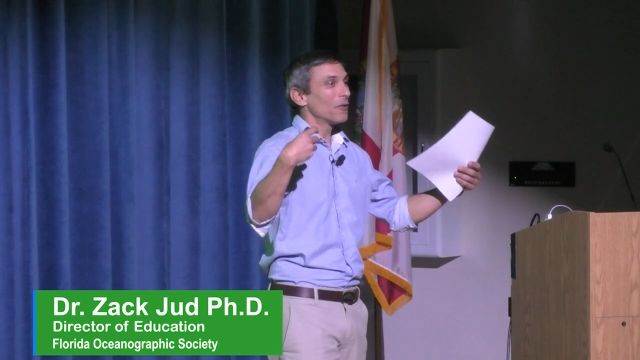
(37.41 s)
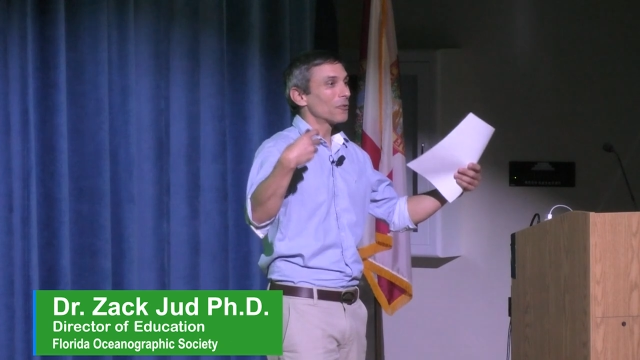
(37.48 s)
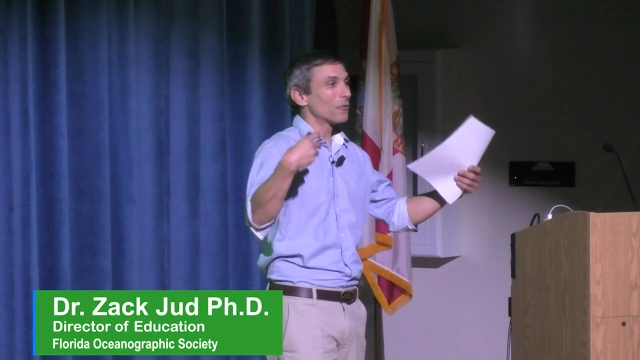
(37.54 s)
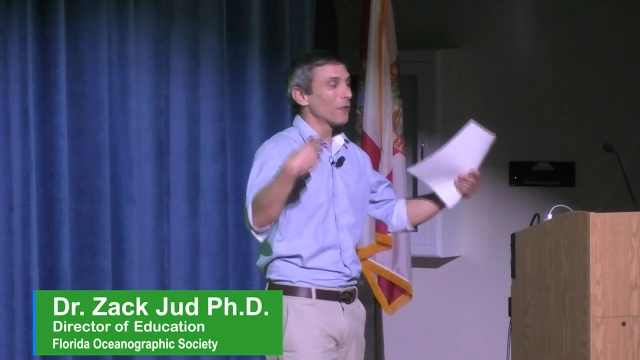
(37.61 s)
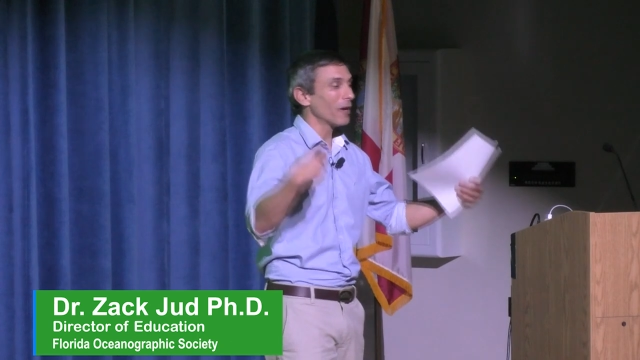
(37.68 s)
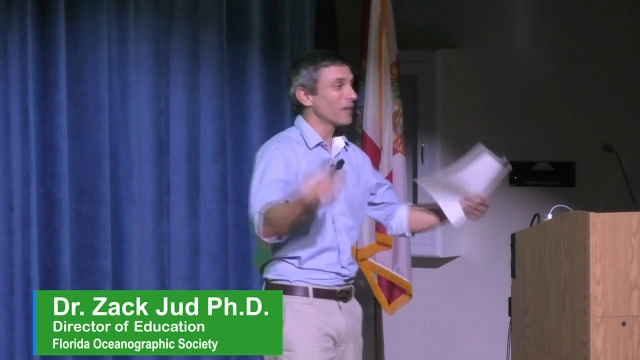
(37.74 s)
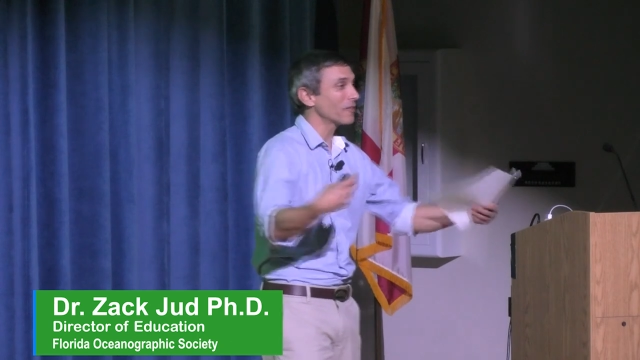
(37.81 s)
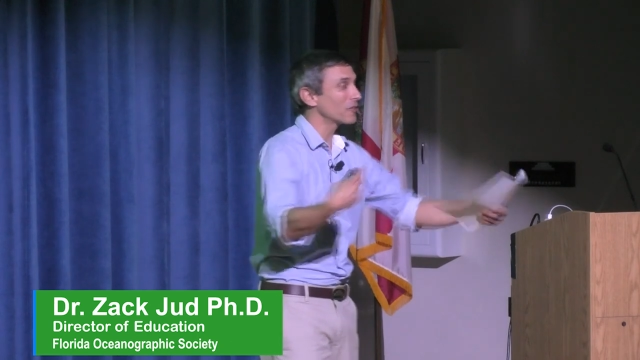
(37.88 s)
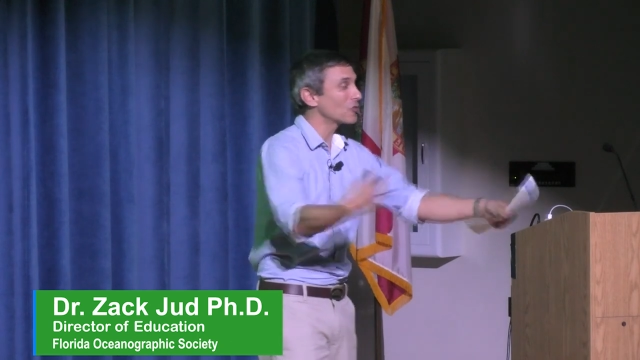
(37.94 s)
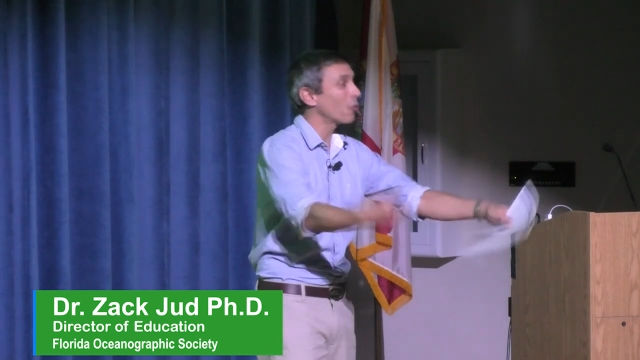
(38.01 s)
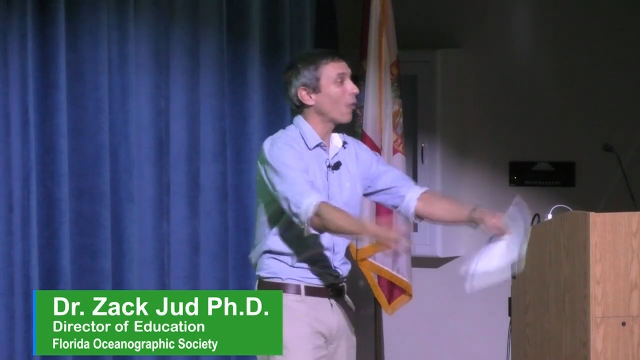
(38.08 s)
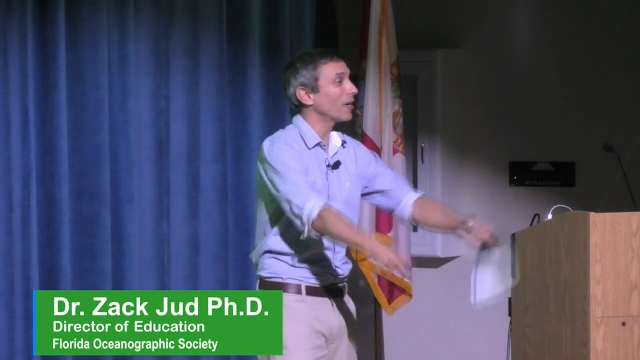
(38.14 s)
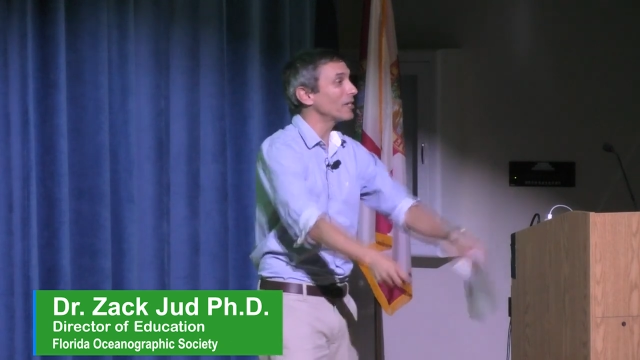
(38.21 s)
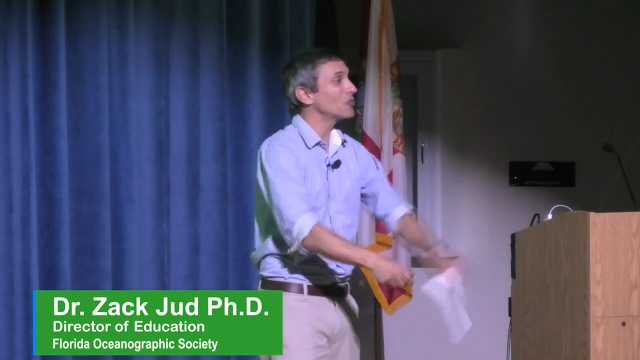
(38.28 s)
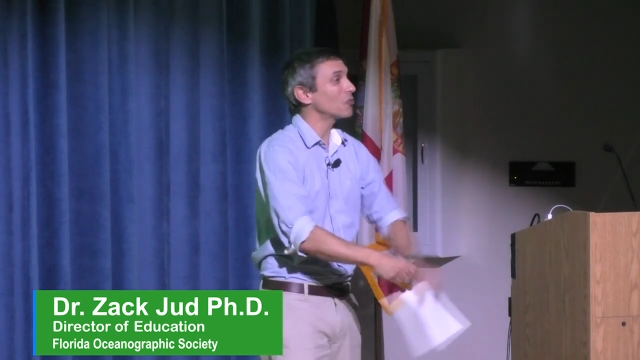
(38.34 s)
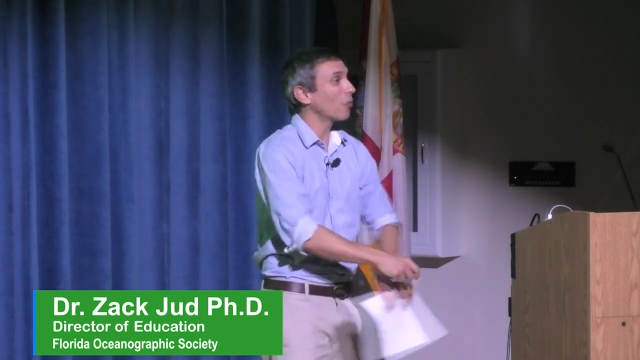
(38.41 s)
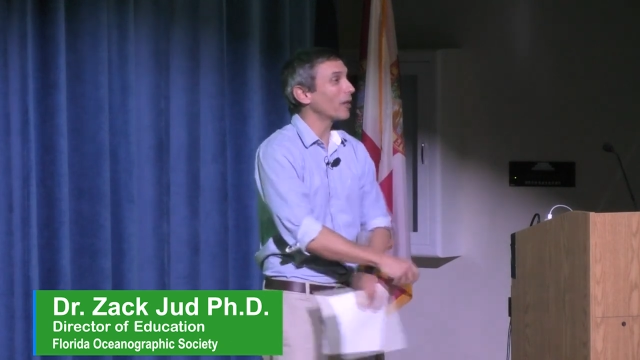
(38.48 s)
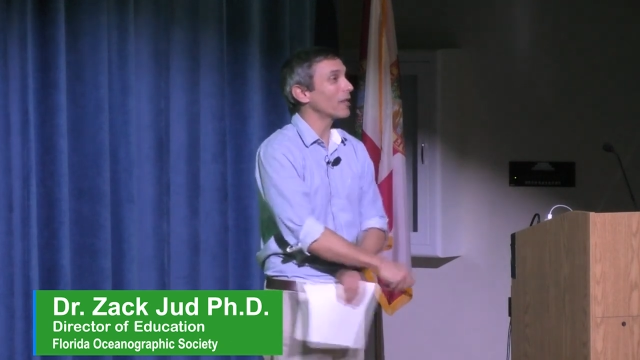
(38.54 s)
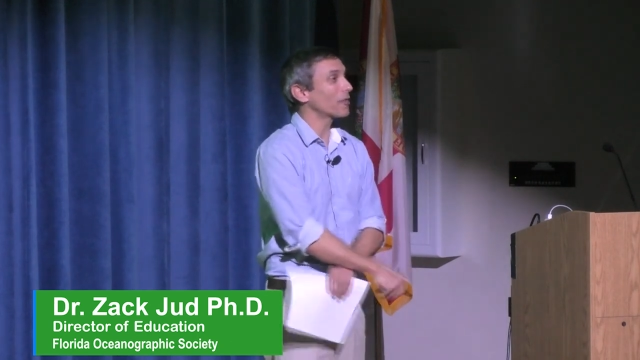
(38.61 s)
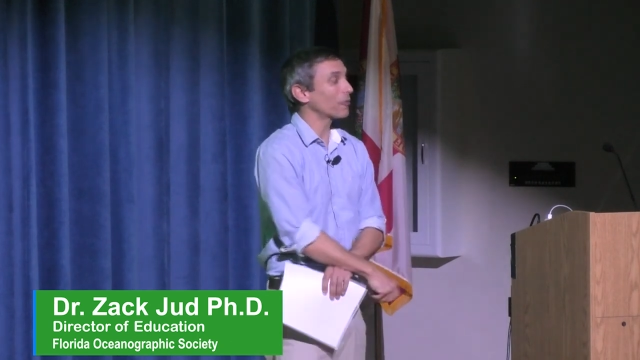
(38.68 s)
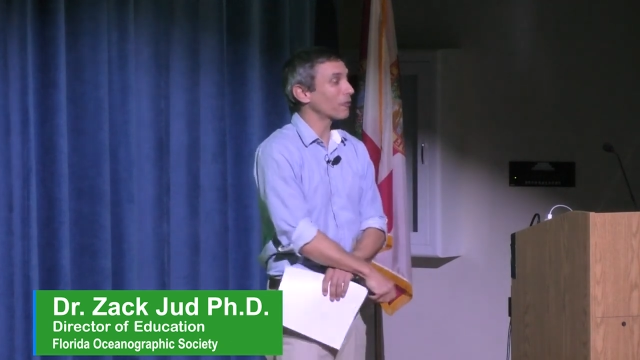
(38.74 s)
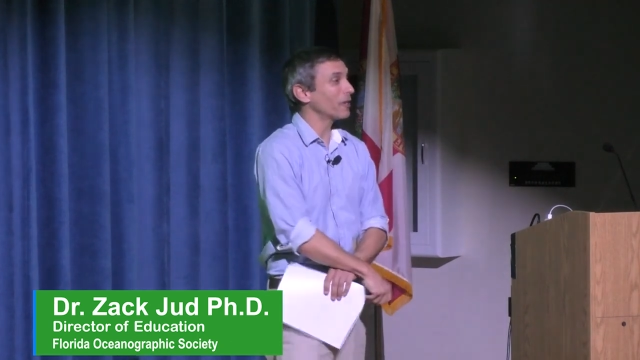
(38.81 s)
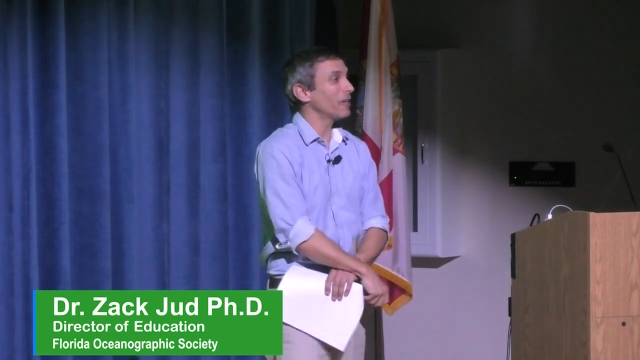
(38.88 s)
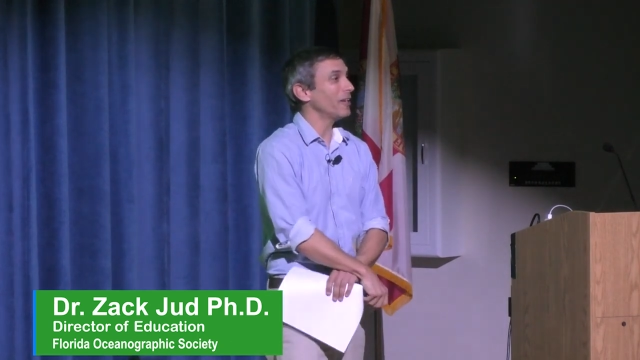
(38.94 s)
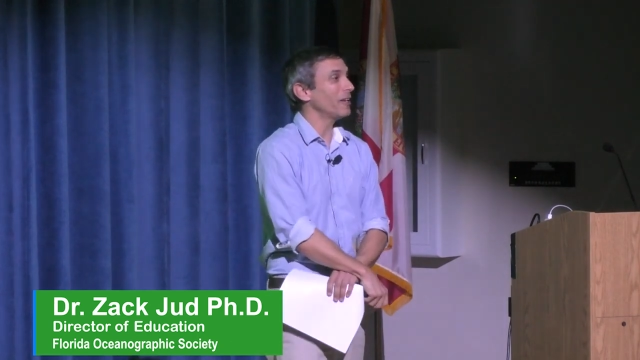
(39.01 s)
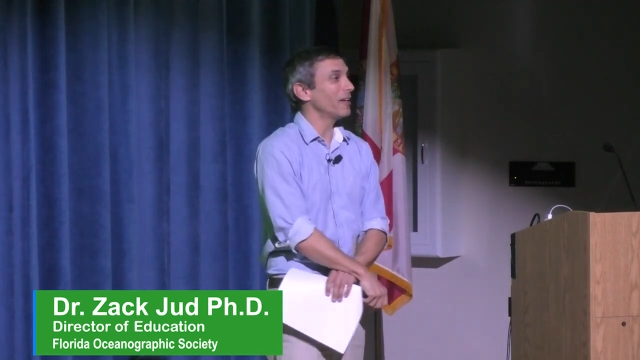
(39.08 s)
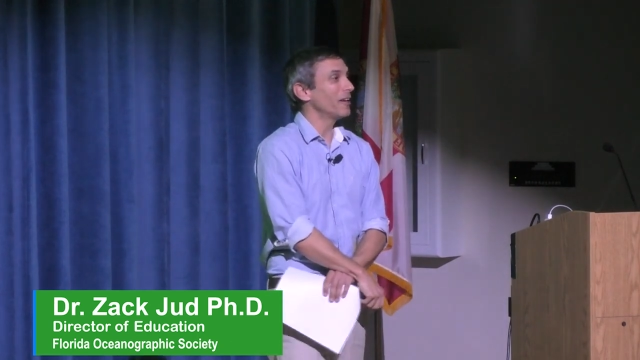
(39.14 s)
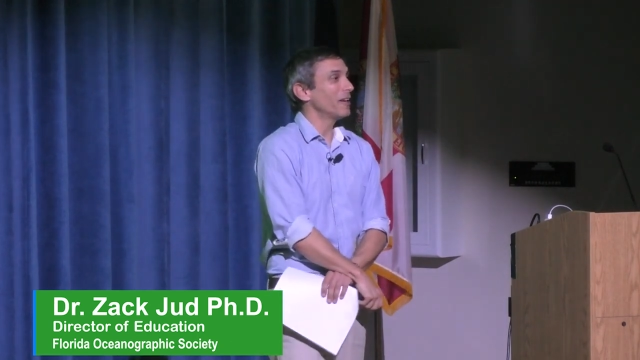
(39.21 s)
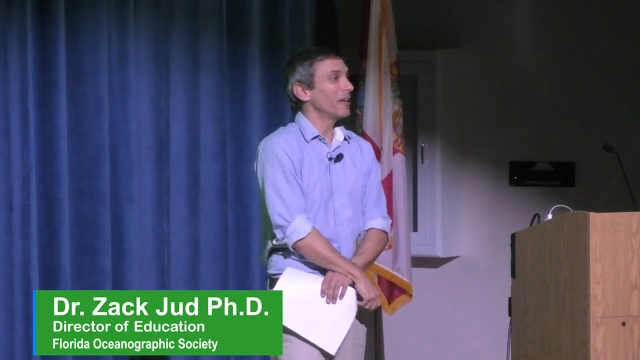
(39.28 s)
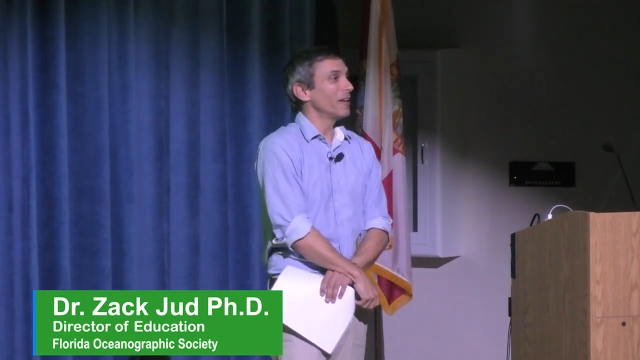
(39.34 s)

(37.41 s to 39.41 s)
running the 2023